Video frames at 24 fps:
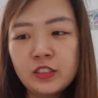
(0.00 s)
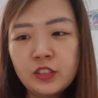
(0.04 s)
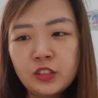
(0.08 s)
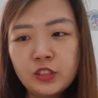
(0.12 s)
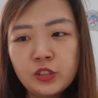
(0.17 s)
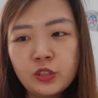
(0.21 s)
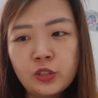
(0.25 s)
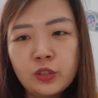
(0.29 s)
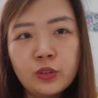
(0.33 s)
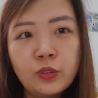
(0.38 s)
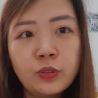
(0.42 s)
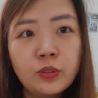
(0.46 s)

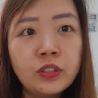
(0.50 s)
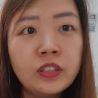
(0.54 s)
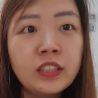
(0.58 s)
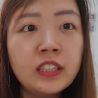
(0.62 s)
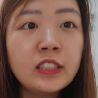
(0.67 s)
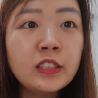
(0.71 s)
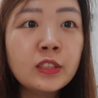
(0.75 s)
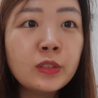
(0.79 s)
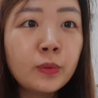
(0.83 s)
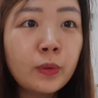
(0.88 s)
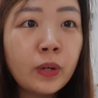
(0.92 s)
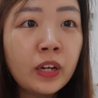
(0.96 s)
So
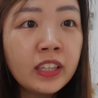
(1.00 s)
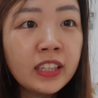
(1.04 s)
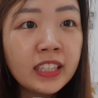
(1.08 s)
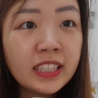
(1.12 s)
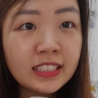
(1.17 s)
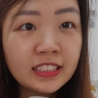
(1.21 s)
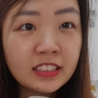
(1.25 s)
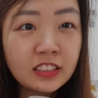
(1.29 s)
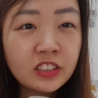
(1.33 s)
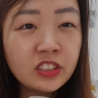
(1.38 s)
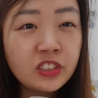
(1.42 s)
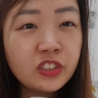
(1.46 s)
this one
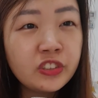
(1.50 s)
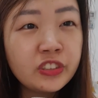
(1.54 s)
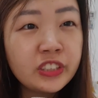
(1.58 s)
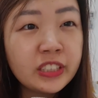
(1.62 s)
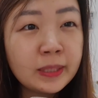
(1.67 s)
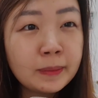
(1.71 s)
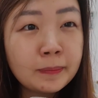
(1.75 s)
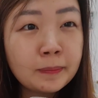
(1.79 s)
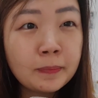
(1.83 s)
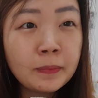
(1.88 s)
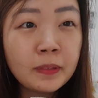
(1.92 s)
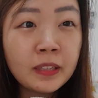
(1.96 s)
is
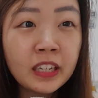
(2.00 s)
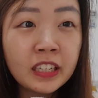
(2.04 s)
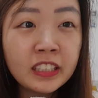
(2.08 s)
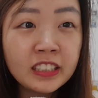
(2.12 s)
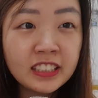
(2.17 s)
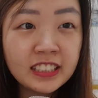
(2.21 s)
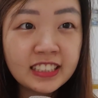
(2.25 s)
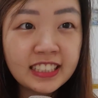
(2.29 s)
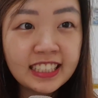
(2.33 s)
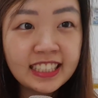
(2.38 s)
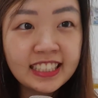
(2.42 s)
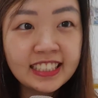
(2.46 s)
three
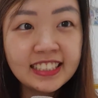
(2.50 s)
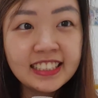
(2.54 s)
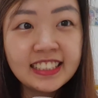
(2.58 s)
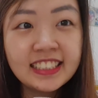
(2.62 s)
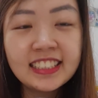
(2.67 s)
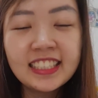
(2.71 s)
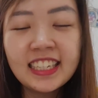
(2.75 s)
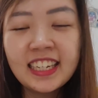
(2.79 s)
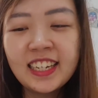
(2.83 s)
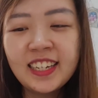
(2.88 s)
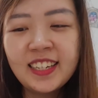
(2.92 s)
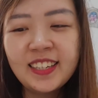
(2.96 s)

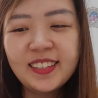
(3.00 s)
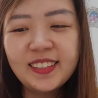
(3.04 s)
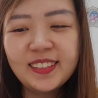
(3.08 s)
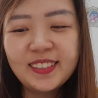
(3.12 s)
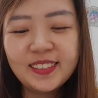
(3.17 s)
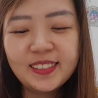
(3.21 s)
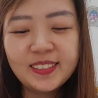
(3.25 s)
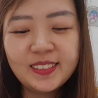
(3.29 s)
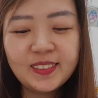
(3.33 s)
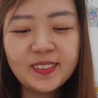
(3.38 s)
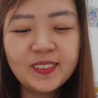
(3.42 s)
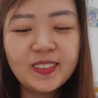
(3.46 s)
pluses,
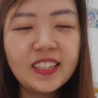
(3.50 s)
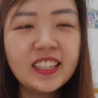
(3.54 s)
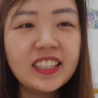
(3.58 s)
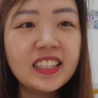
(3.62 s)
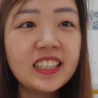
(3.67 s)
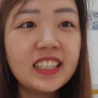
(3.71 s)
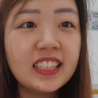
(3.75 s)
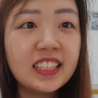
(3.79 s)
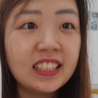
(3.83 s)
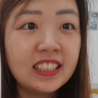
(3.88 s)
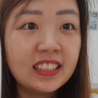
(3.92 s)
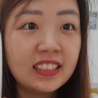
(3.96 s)
this
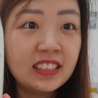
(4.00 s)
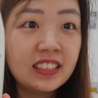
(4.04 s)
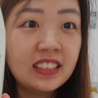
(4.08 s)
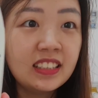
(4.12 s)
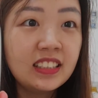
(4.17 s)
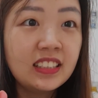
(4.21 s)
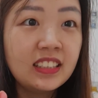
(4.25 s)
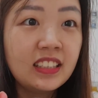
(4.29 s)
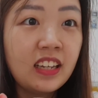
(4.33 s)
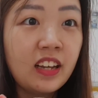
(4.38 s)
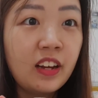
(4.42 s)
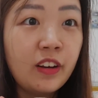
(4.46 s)
one is
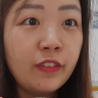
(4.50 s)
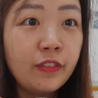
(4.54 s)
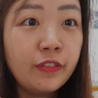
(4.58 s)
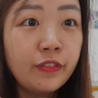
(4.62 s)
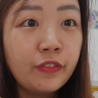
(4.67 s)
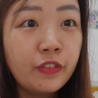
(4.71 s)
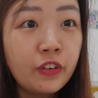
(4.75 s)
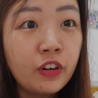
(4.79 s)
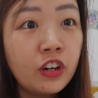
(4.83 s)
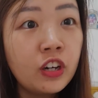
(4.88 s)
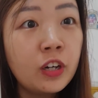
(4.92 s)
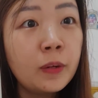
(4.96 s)

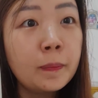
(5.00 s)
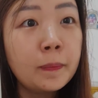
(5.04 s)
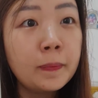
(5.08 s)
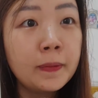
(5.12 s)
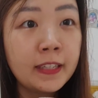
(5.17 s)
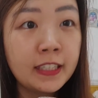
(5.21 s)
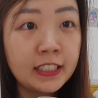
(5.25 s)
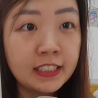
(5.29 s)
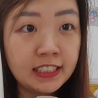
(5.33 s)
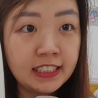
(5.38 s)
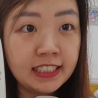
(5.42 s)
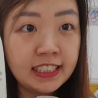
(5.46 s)
four
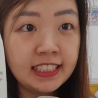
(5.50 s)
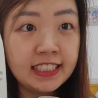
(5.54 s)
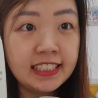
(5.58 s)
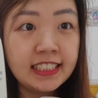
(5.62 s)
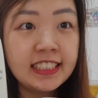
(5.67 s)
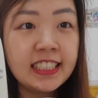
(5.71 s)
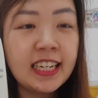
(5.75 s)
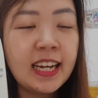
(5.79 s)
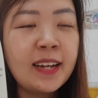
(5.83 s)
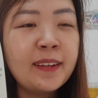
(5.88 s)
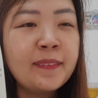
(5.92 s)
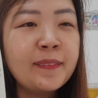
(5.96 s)

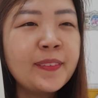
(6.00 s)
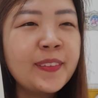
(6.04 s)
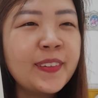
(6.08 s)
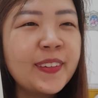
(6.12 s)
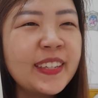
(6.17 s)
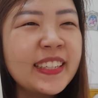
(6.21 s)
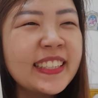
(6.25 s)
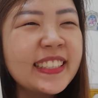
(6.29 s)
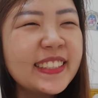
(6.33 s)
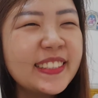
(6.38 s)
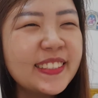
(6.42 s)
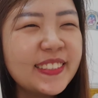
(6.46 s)
pluses. I'm
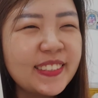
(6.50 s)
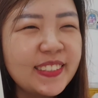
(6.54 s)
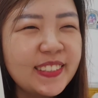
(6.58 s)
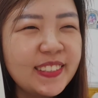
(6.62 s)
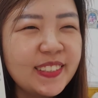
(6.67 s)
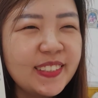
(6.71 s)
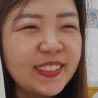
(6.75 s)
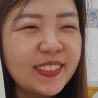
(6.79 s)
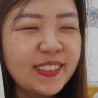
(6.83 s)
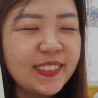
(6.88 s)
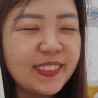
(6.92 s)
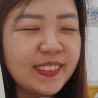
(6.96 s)
going to
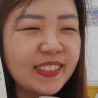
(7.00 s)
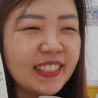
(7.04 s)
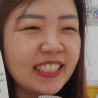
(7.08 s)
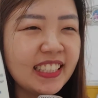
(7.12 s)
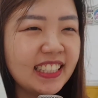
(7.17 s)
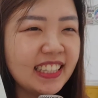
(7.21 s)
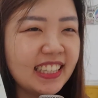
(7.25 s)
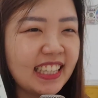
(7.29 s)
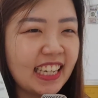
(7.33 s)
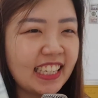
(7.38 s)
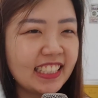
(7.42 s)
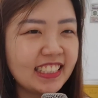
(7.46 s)
show you
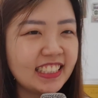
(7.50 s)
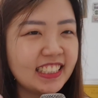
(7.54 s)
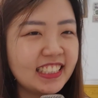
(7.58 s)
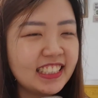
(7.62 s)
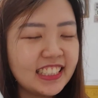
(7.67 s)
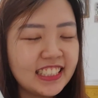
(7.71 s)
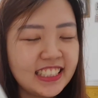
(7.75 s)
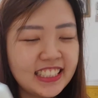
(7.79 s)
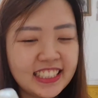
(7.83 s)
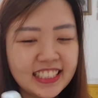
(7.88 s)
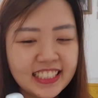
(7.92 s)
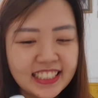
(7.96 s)
the
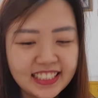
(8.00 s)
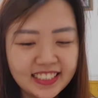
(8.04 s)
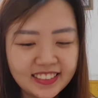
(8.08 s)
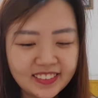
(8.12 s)
texture.